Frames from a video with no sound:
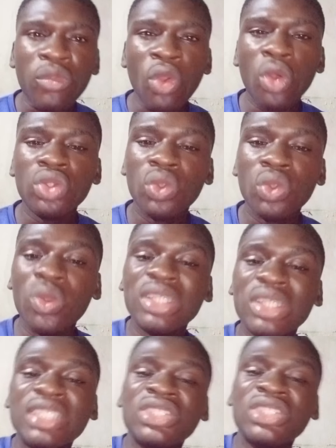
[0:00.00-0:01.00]
Although it
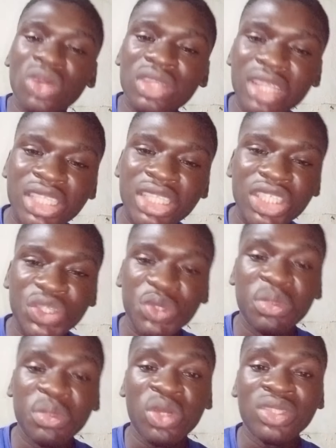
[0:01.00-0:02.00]
is not necessary,
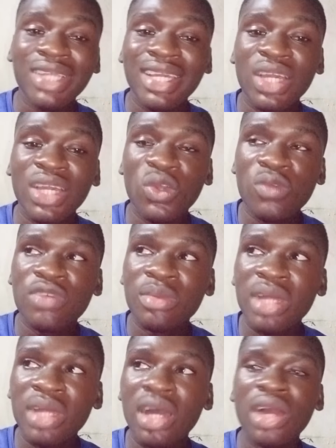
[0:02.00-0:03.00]
because I can confirm
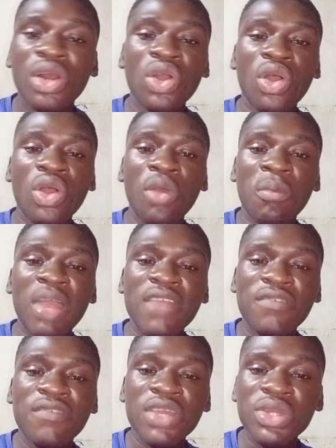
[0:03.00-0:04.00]
that my
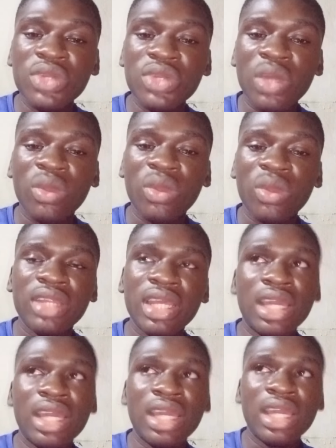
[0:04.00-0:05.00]
video that went
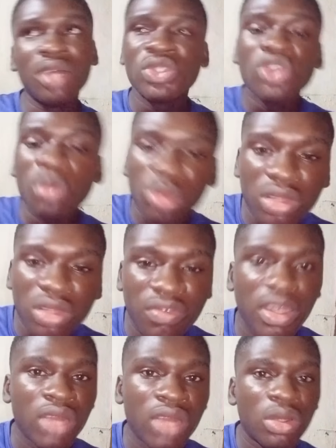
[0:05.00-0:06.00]
somewhat
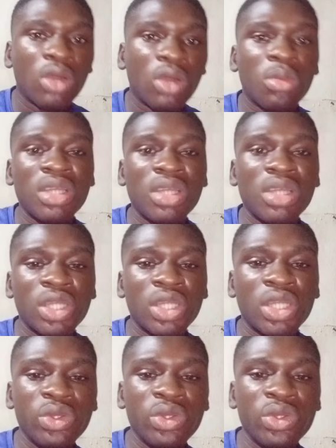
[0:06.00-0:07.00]
viral on my second
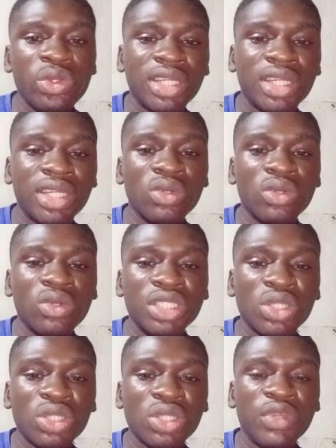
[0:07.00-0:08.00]
YouTube channel, the
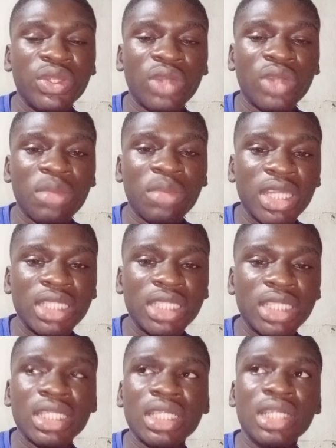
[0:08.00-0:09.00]
short video I made
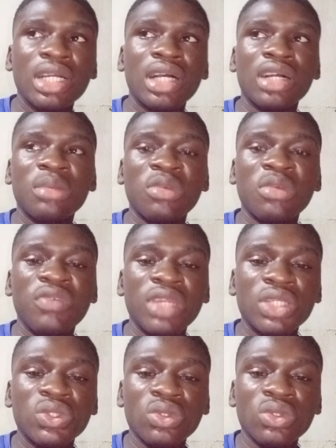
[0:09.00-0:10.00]
of a
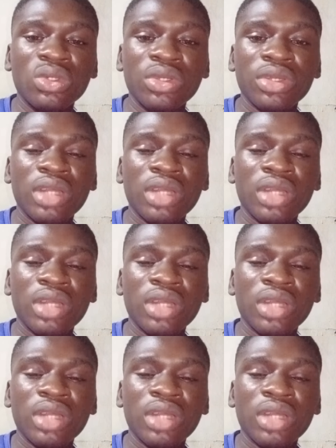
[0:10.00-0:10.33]
little